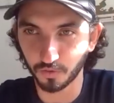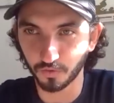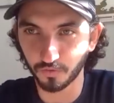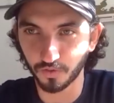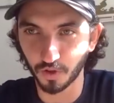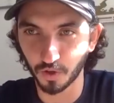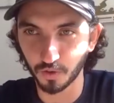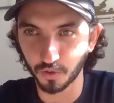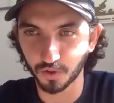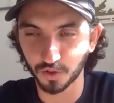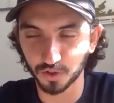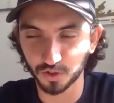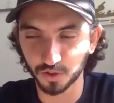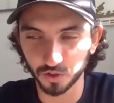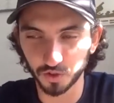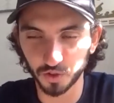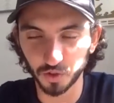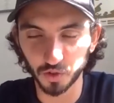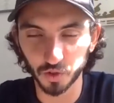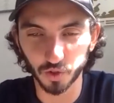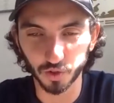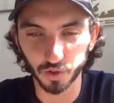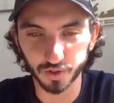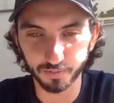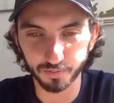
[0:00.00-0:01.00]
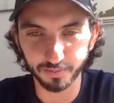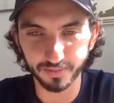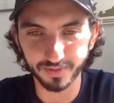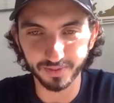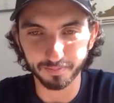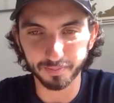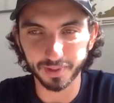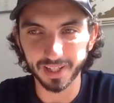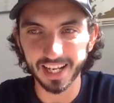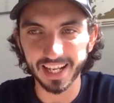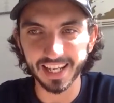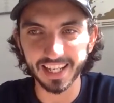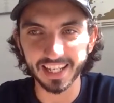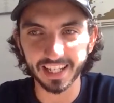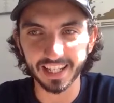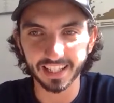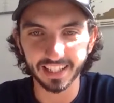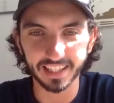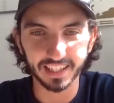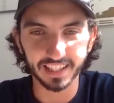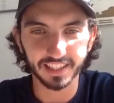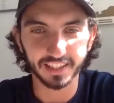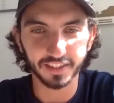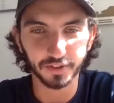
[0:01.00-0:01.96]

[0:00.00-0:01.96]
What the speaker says: focus on your playing,